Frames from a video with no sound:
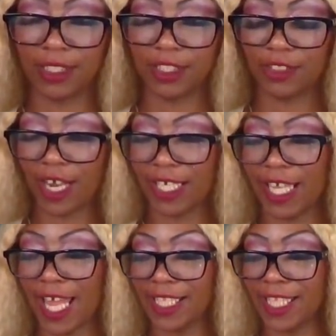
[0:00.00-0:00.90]
Straight
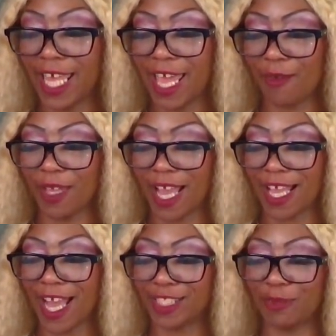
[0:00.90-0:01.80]
like that. We got
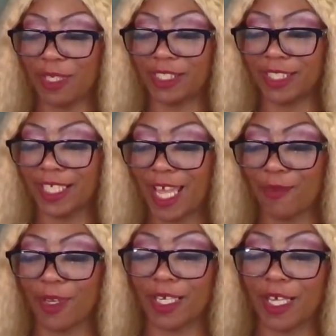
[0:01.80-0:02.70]
gotcha bitch and
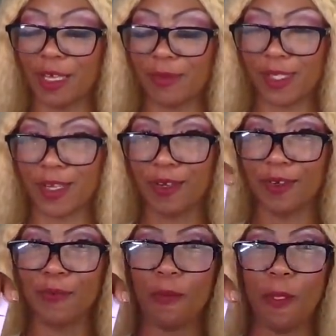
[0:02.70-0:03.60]
light one up.
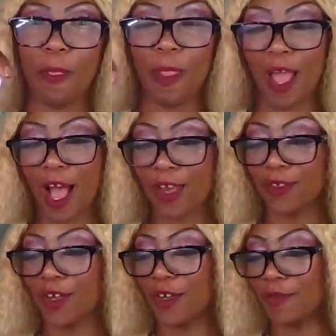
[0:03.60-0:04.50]
So I
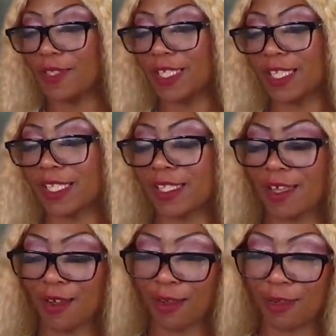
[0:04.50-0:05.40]
don't know if this is
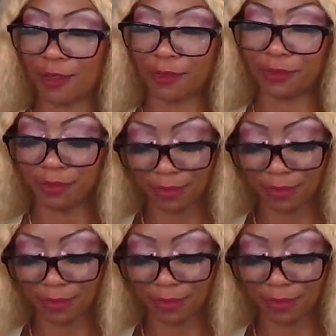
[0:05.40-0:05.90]
um